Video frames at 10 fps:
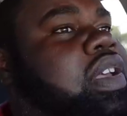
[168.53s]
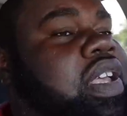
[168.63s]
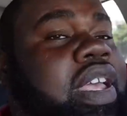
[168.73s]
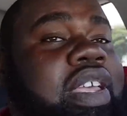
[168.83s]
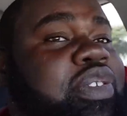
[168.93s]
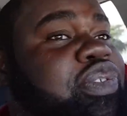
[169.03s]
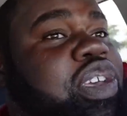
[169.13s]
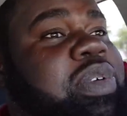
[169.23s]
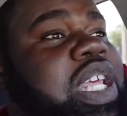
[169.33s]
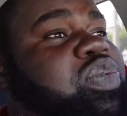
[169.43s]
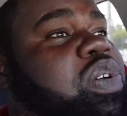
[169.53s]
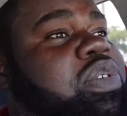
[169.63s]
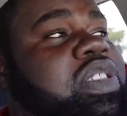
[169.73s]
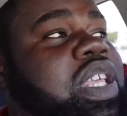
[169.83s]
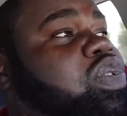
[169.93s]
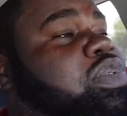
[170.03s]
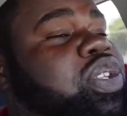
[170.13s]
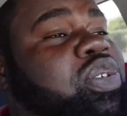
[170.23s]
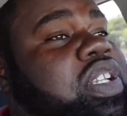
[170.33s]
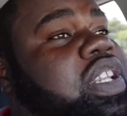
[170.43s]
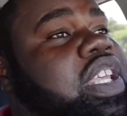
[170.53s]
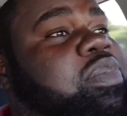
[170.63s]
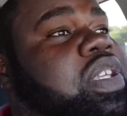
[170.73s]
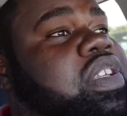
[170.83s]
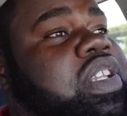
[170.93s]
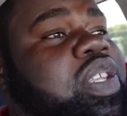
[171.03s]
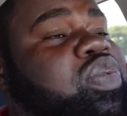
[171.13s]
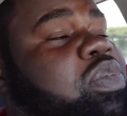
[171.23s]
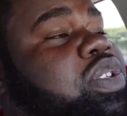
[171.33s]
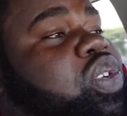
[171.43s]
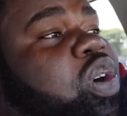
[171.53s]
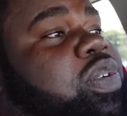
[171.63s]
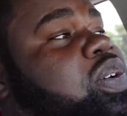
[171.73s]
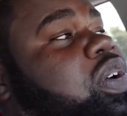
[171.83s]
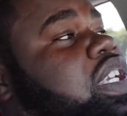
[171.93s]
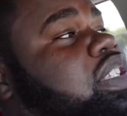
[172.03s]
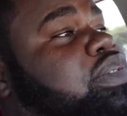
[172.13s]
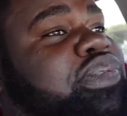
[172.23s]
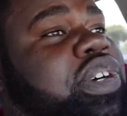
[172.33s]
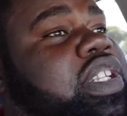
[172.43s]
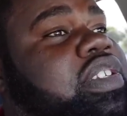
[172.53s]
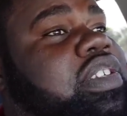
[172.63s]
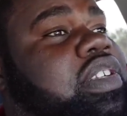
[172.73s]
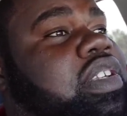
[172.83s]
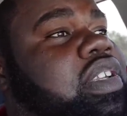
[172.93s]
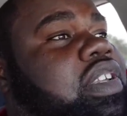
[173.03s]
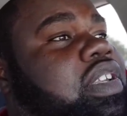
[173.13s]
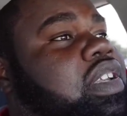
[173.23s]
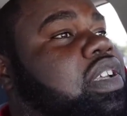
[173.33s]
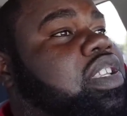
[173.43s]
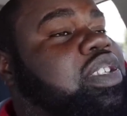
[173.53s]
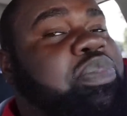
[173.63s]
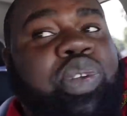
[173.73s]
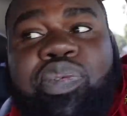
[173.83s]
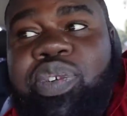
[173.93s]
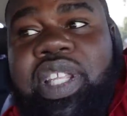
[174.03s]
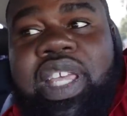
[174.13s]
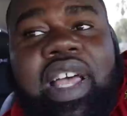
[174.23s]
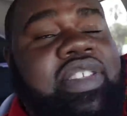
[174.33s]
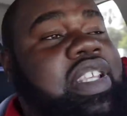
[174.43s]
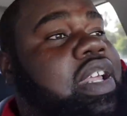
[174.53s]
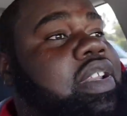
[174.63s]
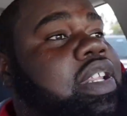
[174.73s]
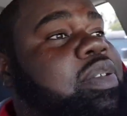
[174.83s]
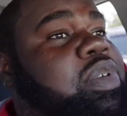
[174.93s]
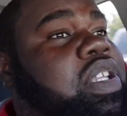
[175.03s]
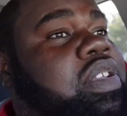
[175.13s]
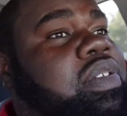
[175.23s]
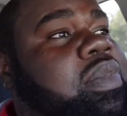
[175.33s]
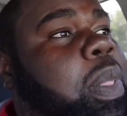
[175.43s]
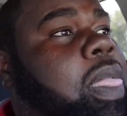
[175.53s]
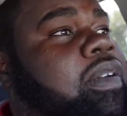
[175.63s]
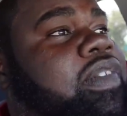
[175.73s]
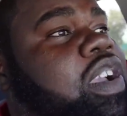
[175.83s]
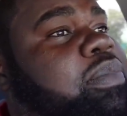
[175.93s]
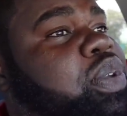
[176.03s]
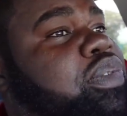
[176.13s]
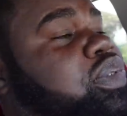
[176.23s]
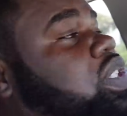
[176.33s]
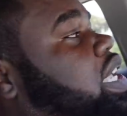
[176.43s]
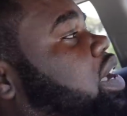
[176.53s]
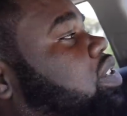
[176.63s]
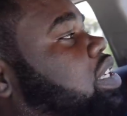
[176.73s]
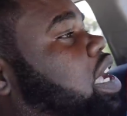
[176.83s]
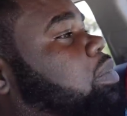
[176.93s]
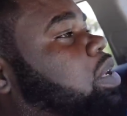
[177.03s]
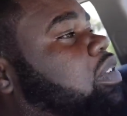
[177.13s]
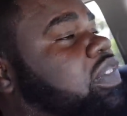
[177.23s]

Man, you feel me? That's what we that's what we doing today, man. That's what we doing. We going to get some footage. It's a beautiful day outside today, man. Very beautiful day outside, man.